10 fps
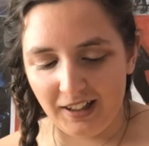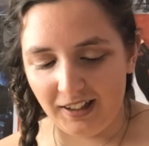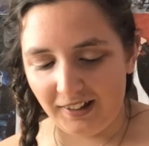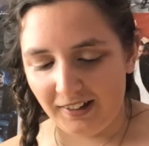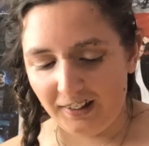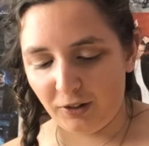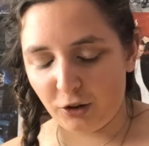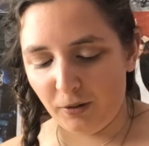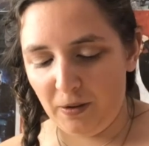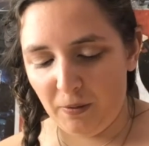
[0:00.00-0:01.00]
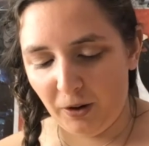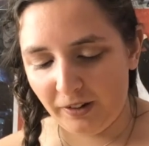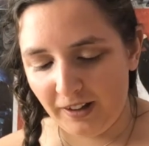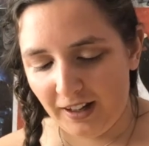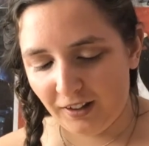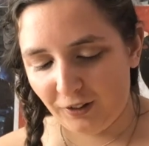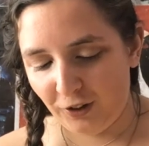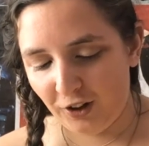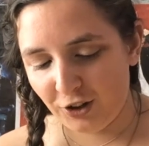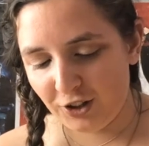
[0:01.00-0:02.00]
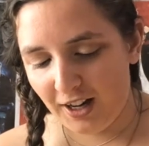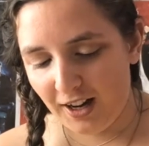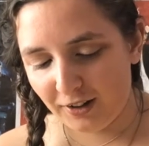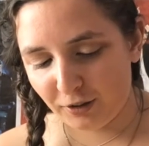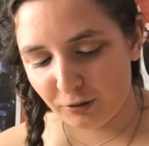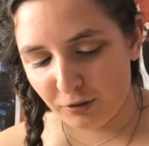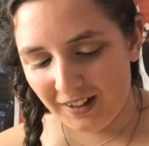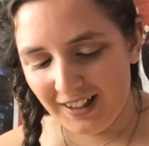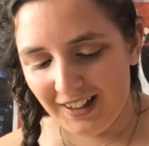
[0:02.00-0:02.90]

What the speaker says: And they're saying it was coming towards the end of the first year as a group.